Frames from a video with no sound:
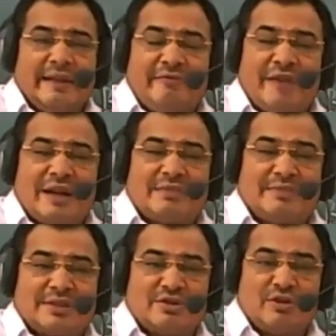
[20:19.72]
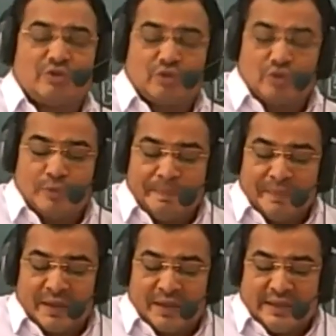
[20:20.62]
farmers also.
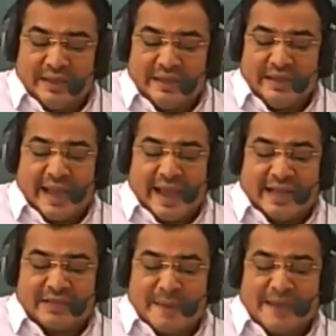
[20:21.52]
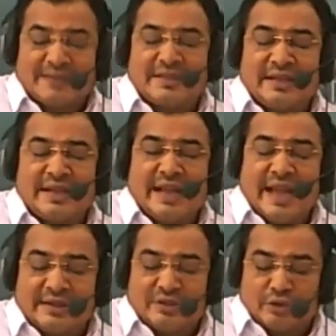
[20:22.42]
The expansion
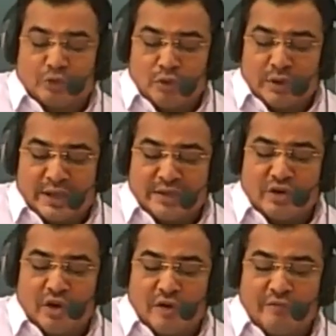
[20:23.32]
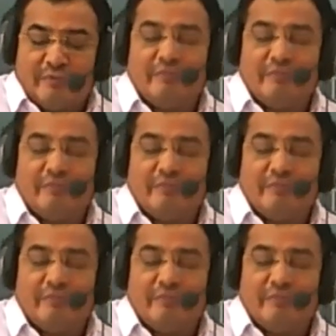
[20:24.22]
and storage of